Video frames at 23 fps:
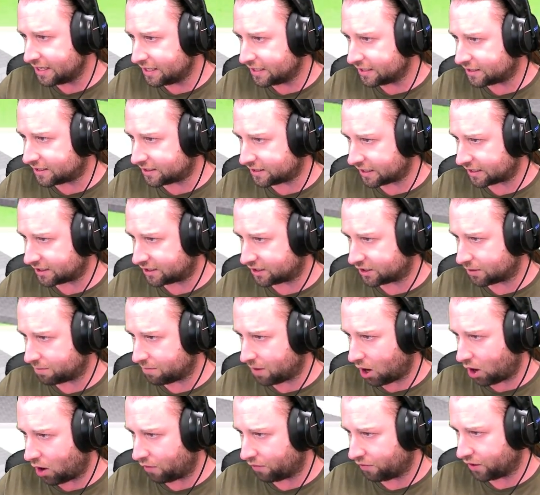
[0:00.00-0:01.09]

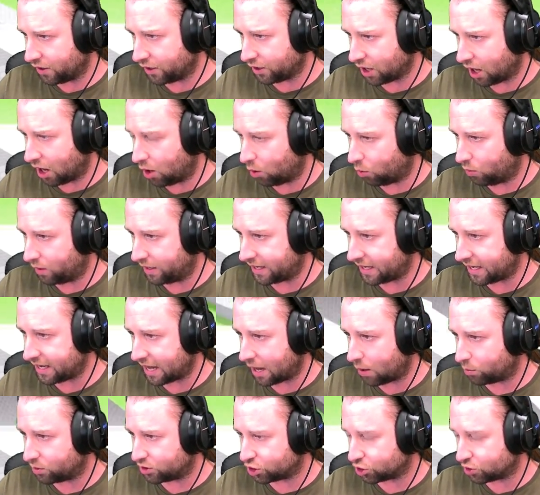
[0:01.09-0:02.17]
system on the go
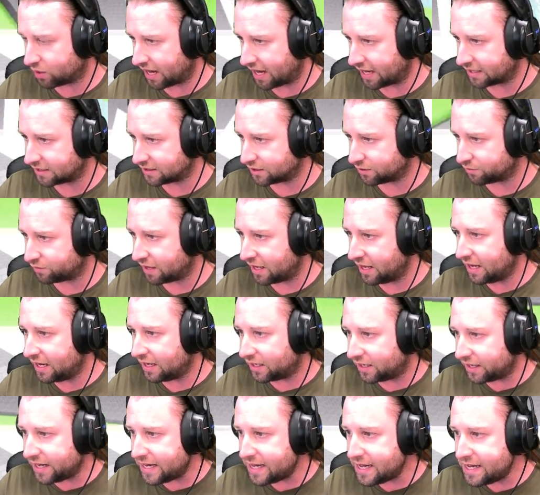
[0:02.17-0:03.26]
here, which will kind of
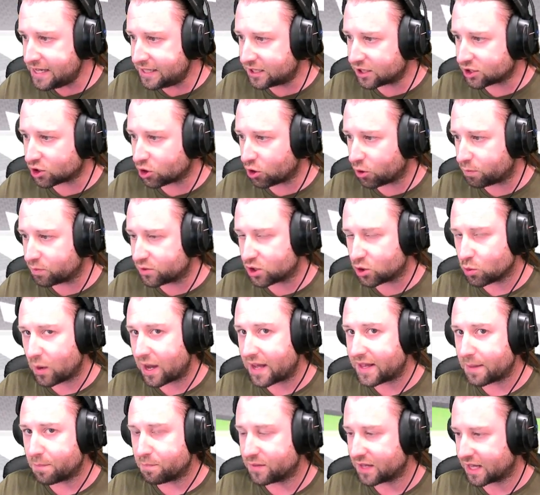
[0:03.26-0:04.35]
lead us up to
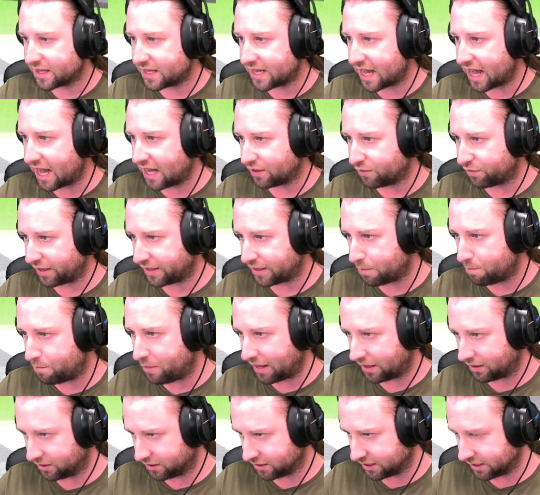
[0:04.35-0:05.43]
where the kind of like the
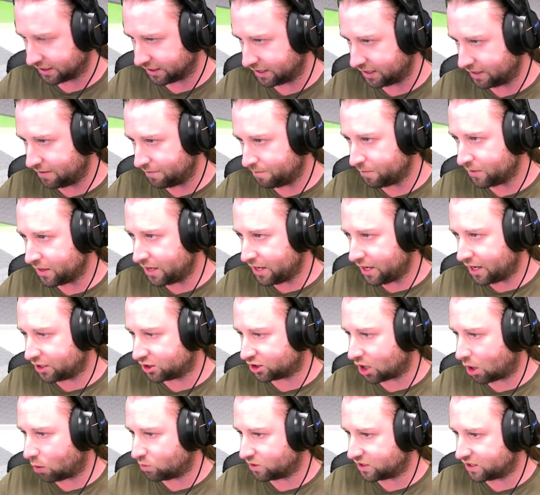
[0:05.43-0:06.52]
building is
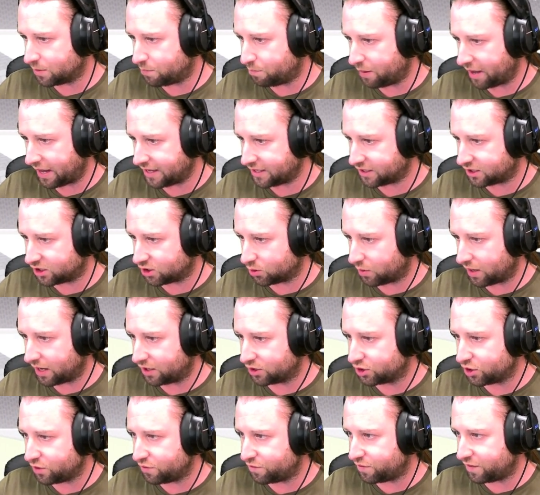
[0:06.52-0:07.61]
going to be. So what I'll
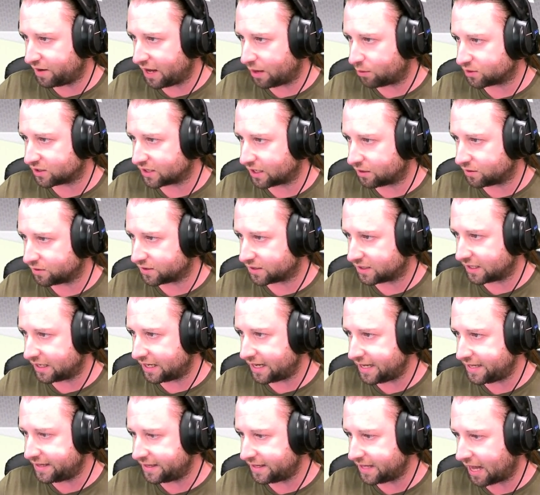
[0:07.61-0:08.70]
do for now is I'll
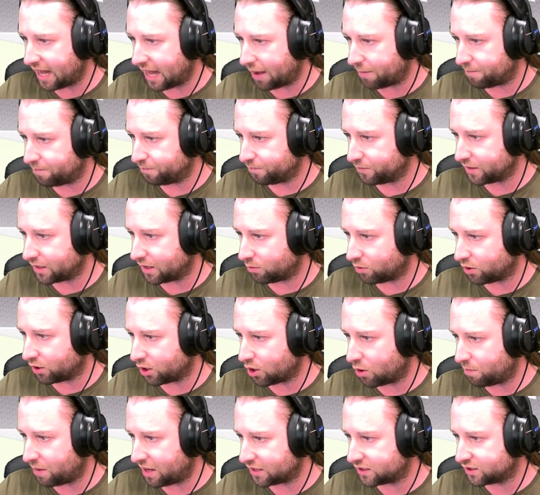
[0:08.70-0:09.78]
delete that. I'm going to
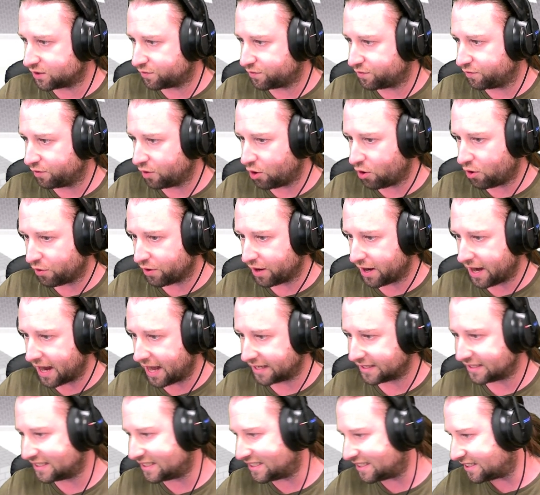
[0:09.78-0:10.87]
go back to flooring
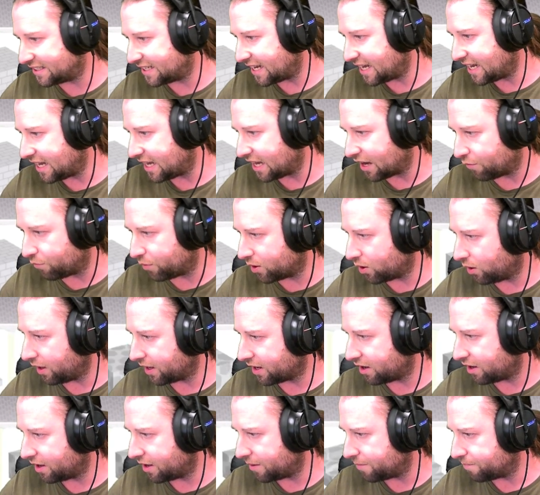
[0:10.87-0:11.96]
and see if we've got
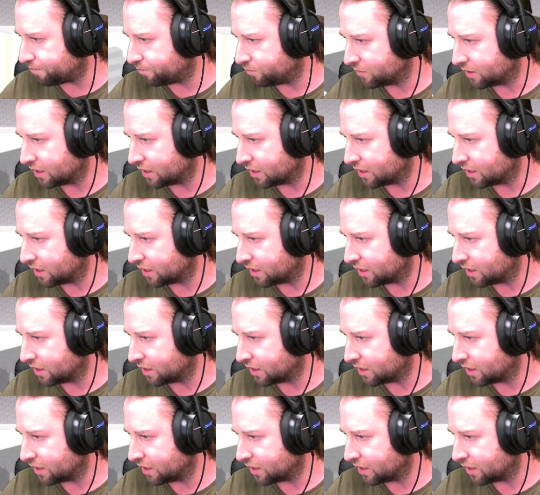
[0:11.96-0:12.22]
like I